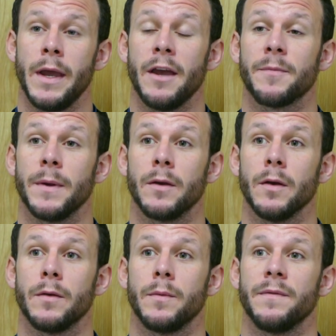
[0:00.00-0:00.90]
Yeah, it's been
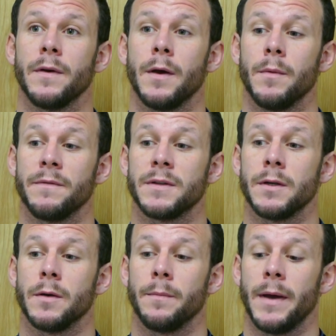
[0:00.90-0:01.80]
good. We've obviously
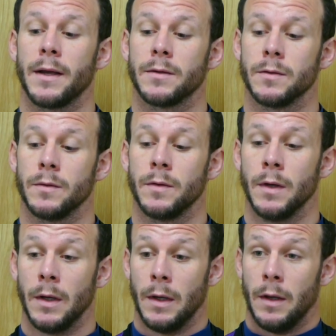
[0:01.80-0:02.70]
gone back to
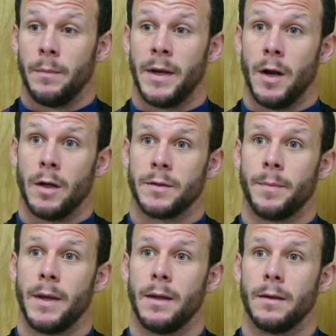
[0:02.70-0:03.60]
being hard
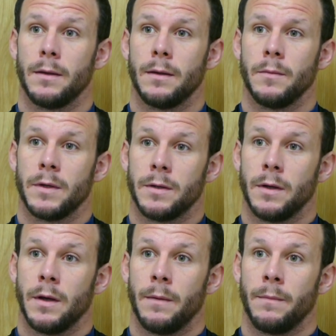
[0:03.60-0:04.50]
to beat, which
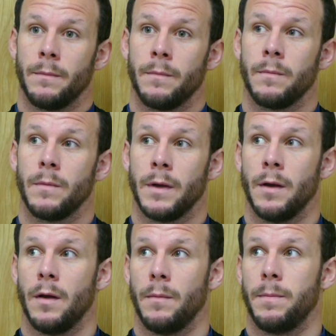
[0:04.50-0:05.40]
and
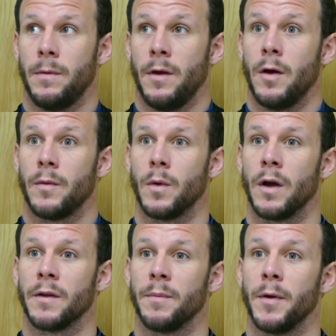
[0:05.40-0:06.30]
hard work
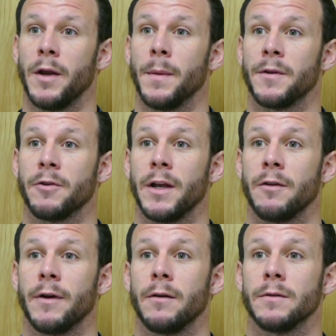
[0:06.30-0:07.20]
that we've put in on the
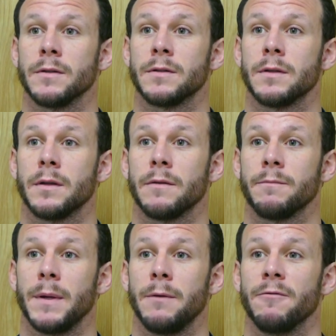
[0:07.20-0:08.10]
training ground has
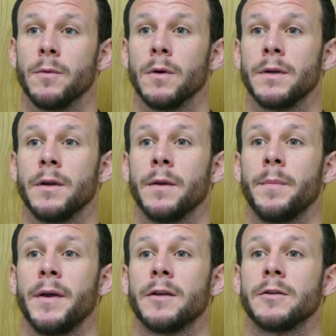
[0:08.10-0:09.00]
been rewarded on the
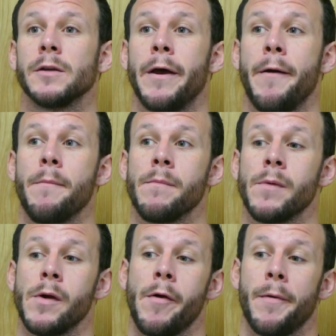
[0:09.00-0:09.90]
pitch.
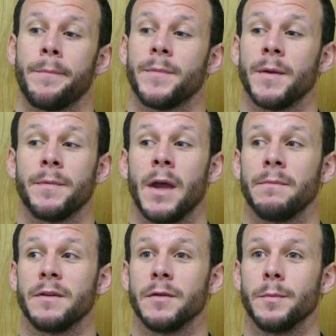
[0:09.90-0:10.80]

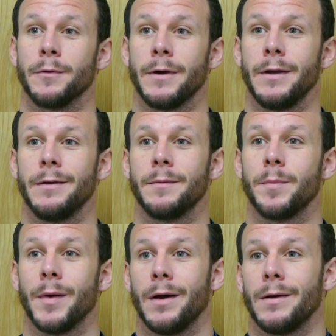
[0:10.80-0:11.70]
Sometimes it's not pretty,
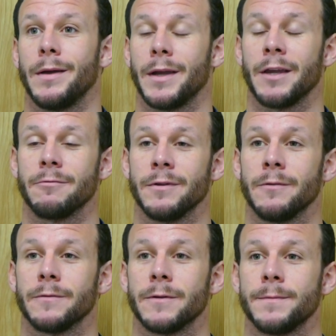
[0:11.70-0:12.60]
but it gets
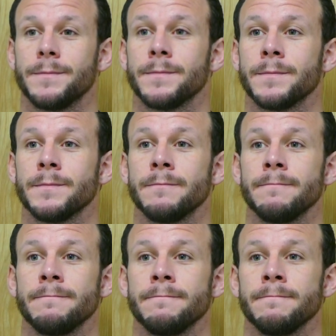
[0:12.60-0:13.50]
results. And in
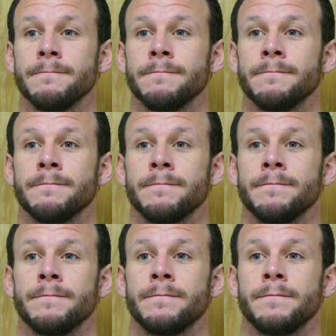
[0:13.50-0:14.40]
terms of
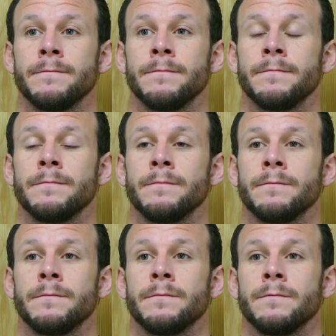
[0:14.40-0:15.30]
the next few
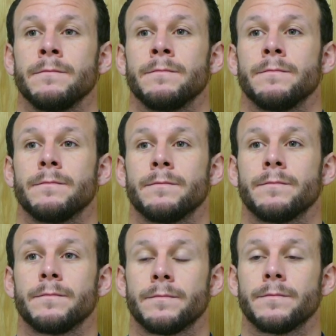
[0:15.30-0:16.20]
games now, you've got the FA
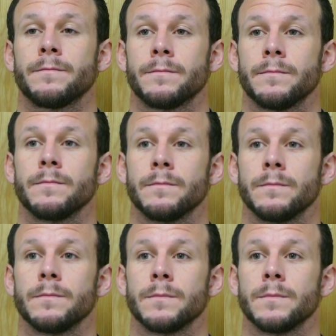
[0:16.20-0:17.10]
Cup this weekend
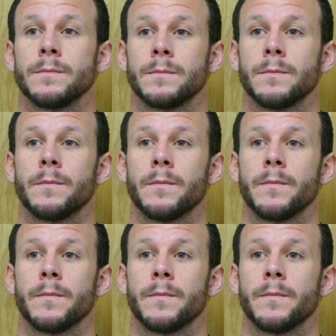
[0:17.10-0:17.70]
firstly.